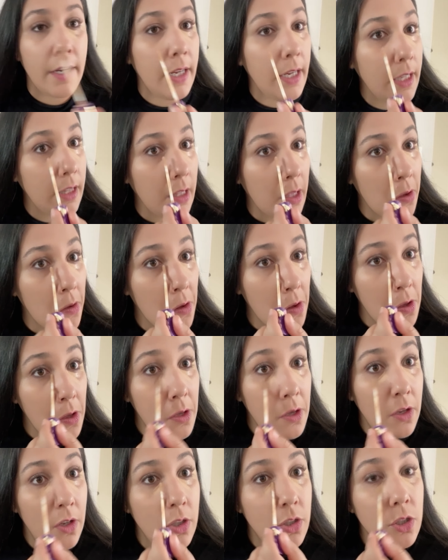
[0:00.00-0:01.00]
it,
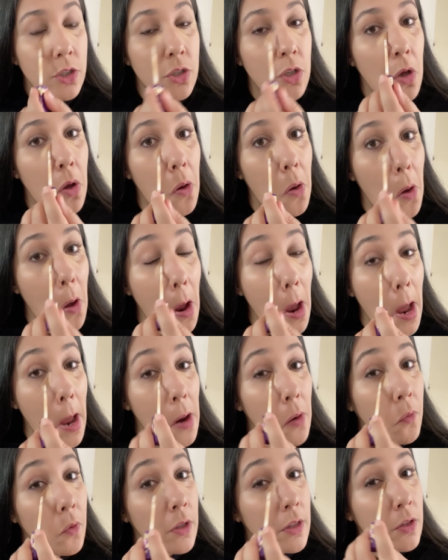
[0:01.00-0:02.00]
so I
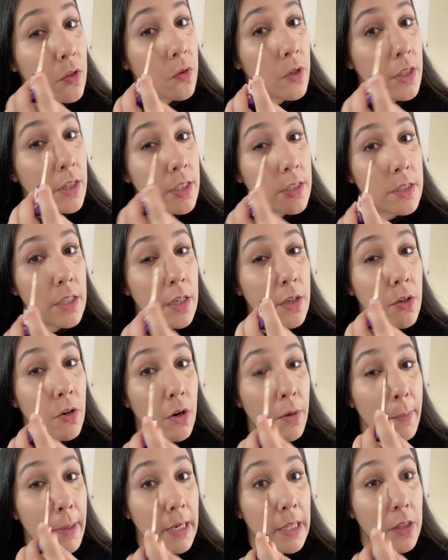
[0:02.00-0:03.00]
will do it as I
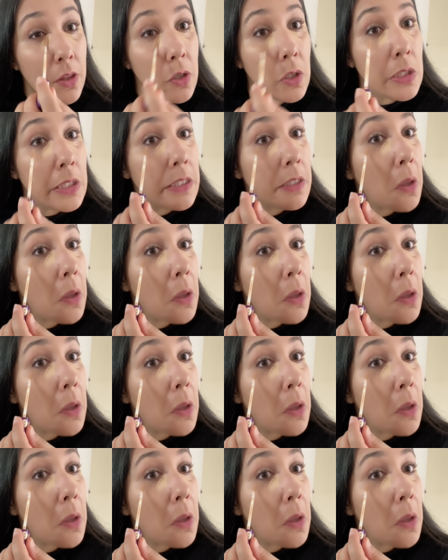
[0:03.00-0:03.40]
normally do it.